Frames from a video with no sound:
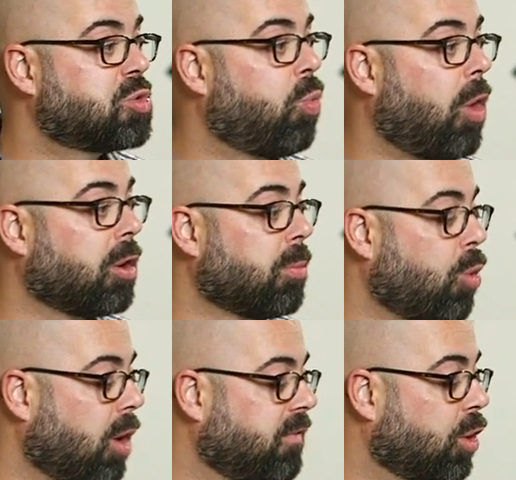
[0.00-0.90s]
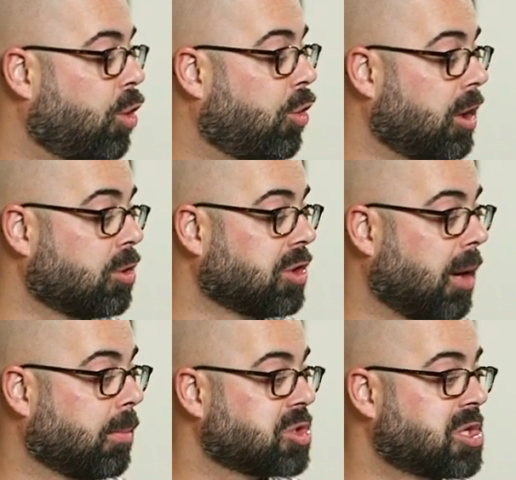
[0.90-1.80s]
one or more of your critical
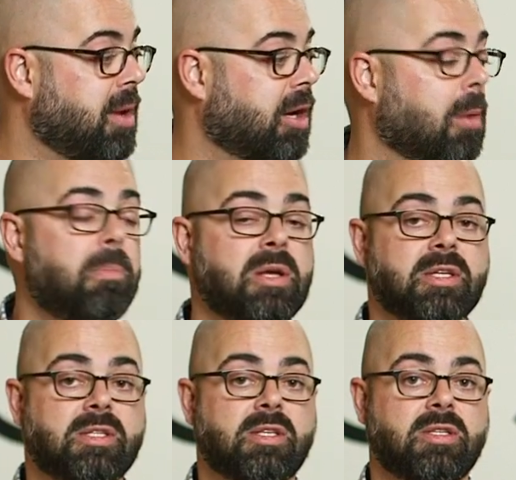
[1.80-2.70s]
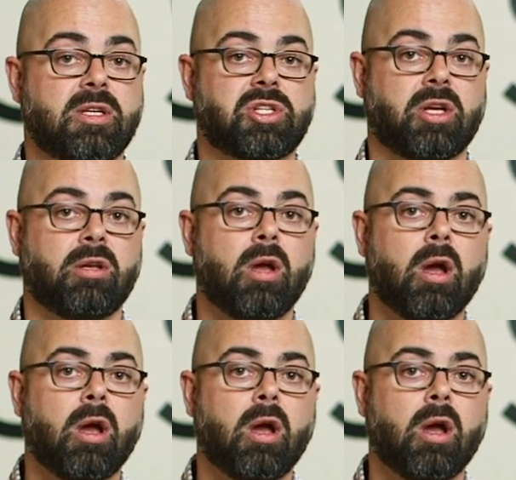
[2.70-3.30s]
numbers to make a business decision.